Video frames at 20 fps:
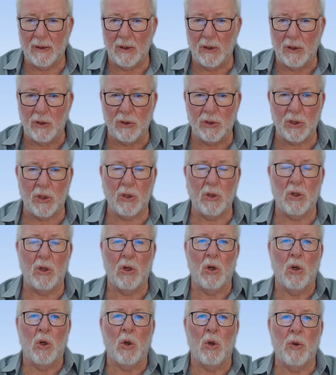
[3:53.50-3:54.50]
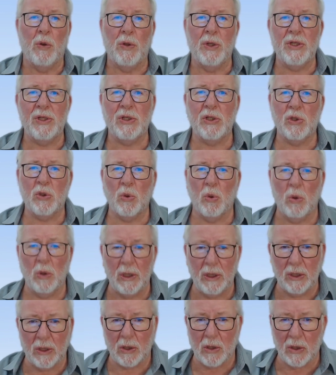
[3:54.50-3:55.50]
So this is
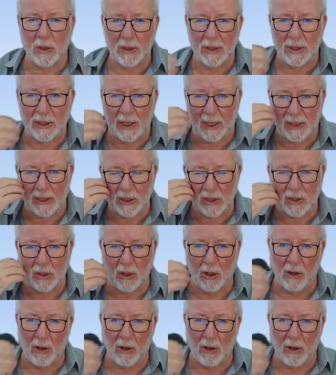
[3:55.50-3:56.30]
all in the context